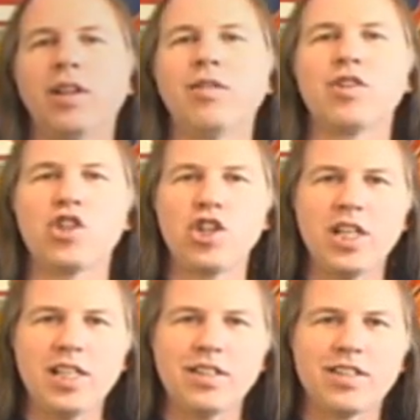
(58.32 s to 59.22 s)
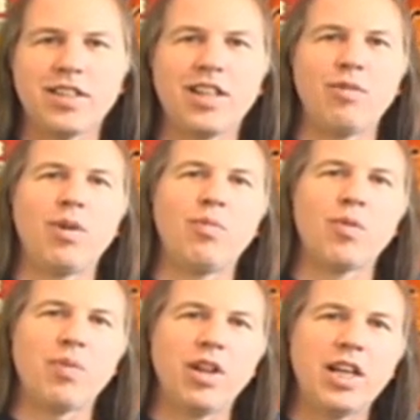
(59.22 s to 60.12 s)
a little cheat that when we're
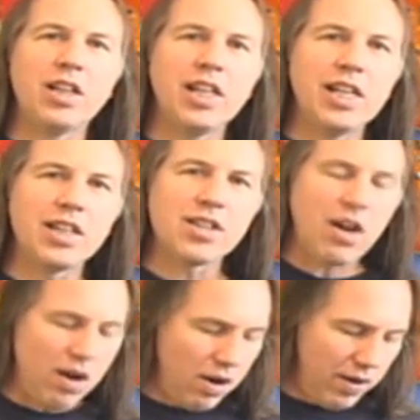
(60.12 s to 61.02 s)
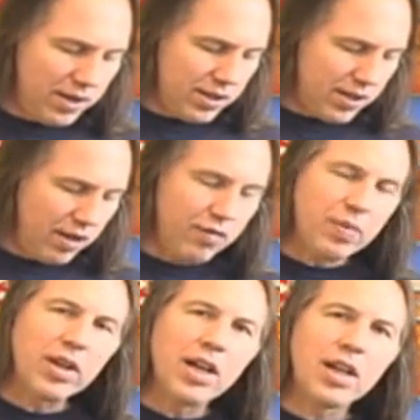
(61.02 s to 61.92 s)
playing lead guitar, instead of
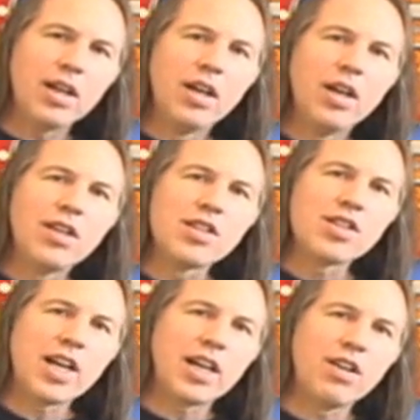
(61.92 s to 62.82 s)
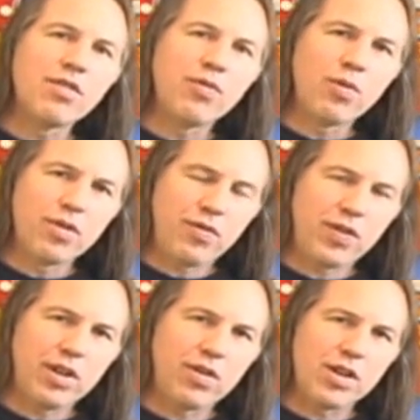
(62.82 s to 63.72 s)
playing the 2nd and 4th
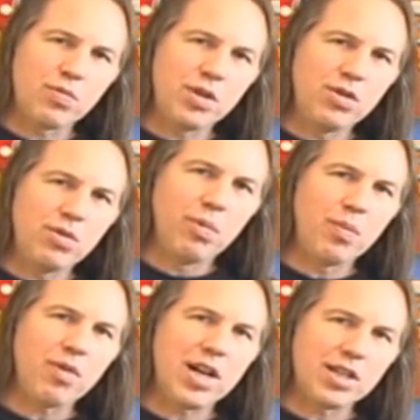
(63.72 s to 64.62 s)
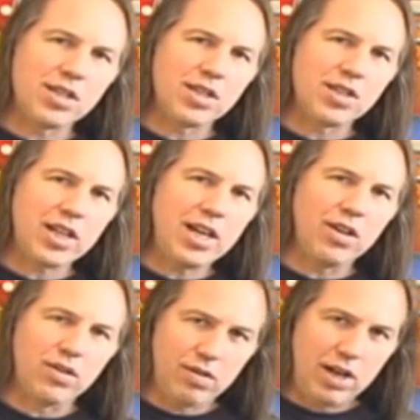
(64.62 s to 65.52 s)
finger as we when we practice the
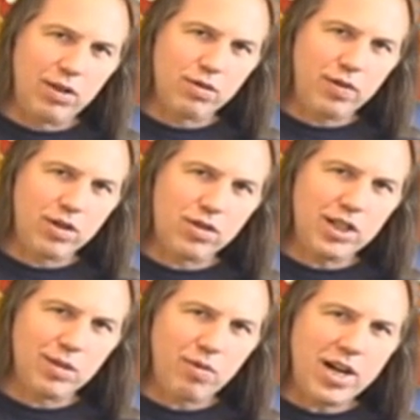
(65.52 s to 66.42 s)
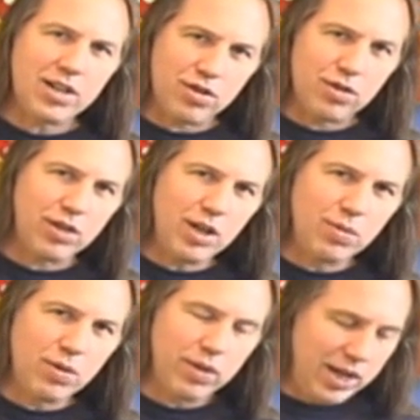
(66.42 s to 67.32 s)
scale, and those fingers need the practice, so keep
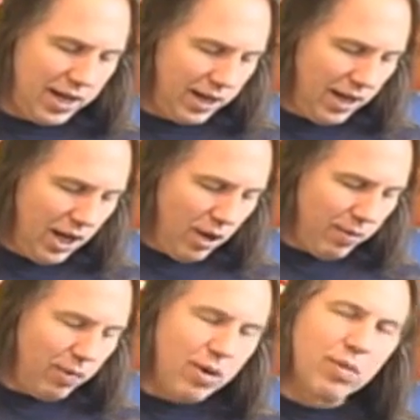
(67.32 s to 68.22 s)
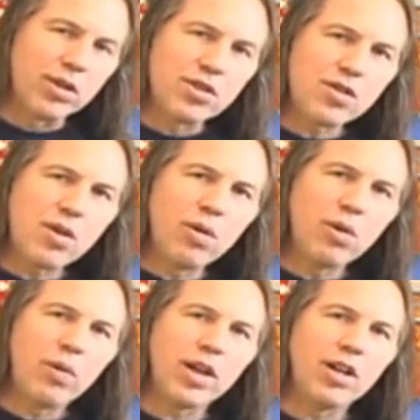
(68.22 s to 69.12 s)
doing that, but when we're
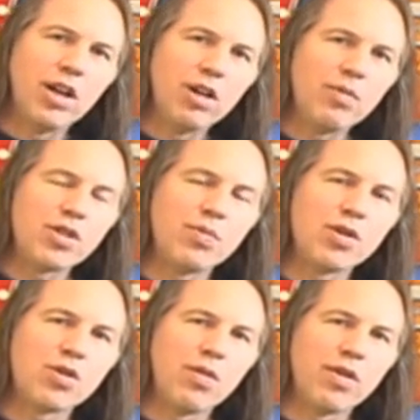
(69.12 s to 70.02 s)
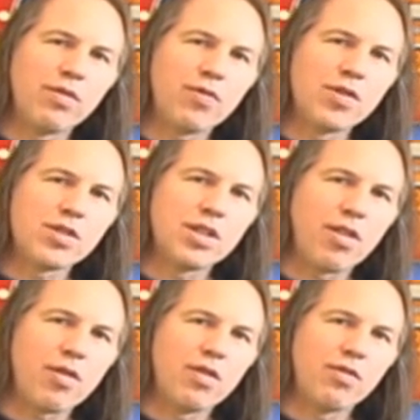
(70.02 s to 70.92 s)
soloing, we switch over to 1st and
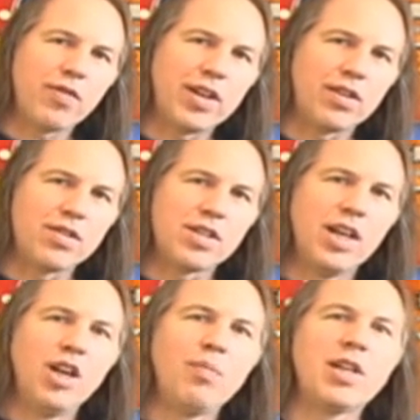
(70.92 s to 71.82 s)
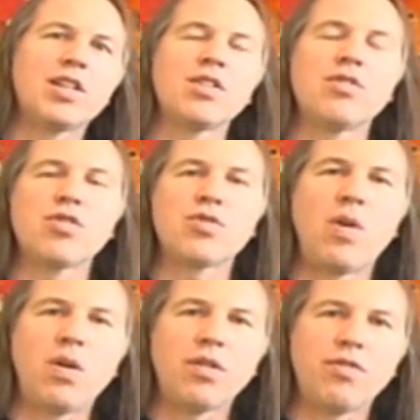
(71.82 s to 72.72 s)
3rd fingers because they're
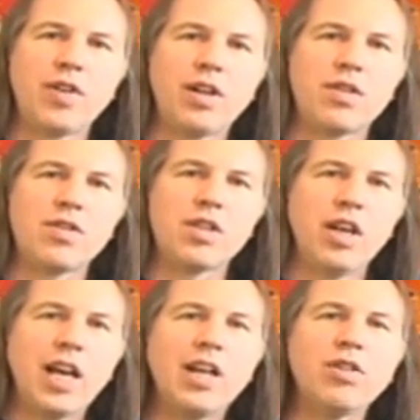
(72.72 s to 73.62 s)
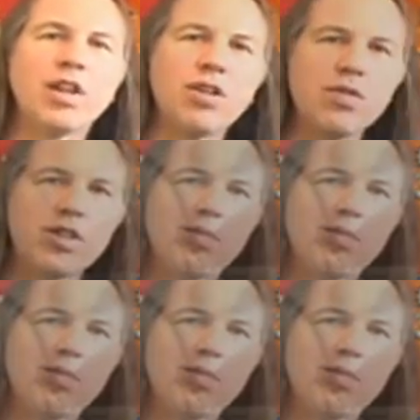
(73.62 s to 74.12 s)
stronger fingers and you can use